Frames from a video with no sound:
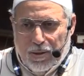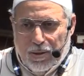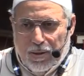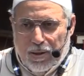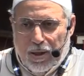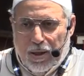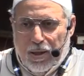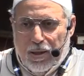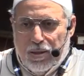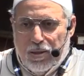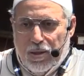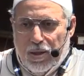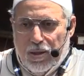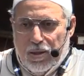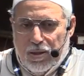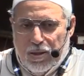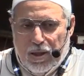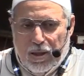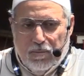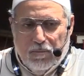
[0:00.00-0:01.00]
that is
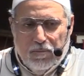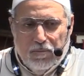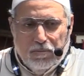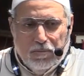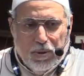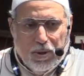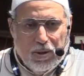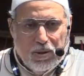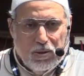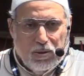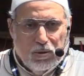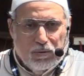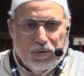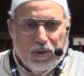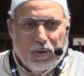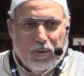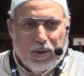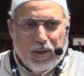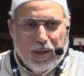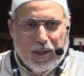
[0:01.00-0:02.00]
some part of
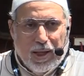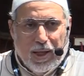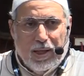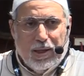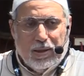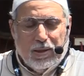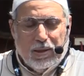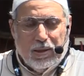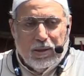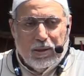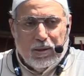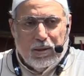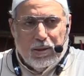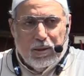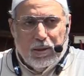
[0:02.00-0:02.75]
our reality.